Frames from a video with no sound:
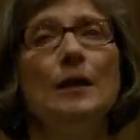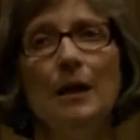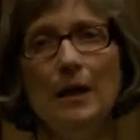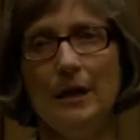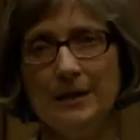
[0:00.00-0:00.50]

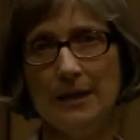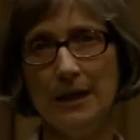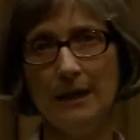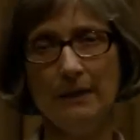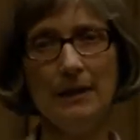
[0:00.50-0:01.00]
uh,
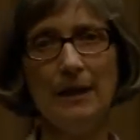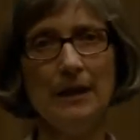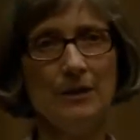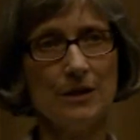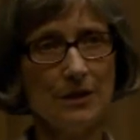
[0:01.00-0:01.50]
in,
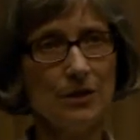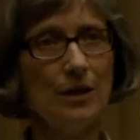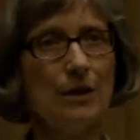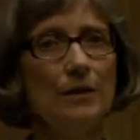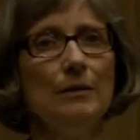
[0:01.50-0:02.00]
in
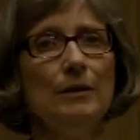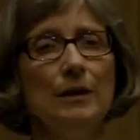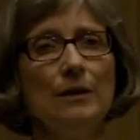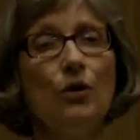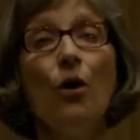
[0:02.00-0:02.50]
Dundalk
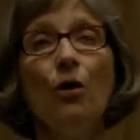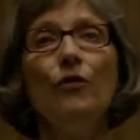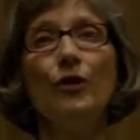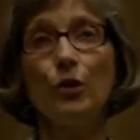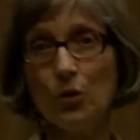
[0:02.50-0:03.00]
uh,
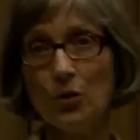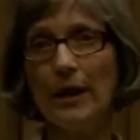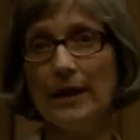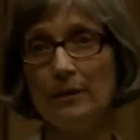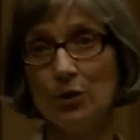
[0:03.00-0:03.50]
called the local
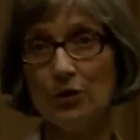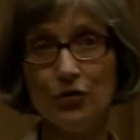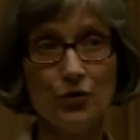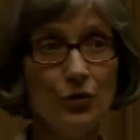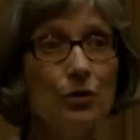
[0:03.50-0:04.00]
animal
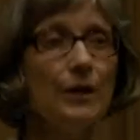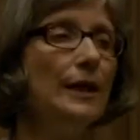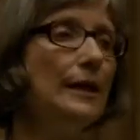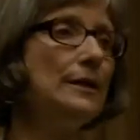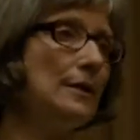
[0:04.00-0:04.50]
control
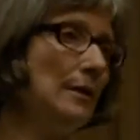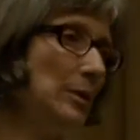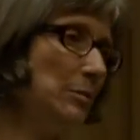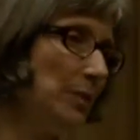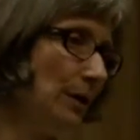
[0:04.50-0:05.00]
guy to come
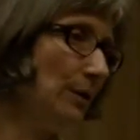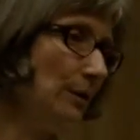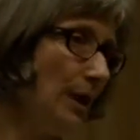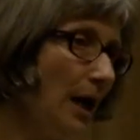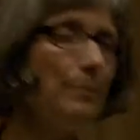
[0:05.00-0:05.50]
and pick
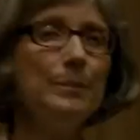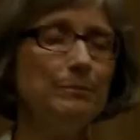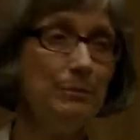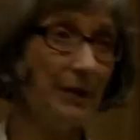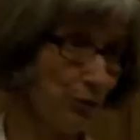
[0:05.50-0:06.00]
her up,
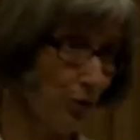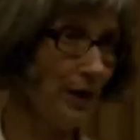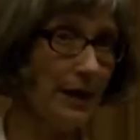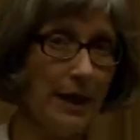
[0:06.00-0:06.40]
pick Royal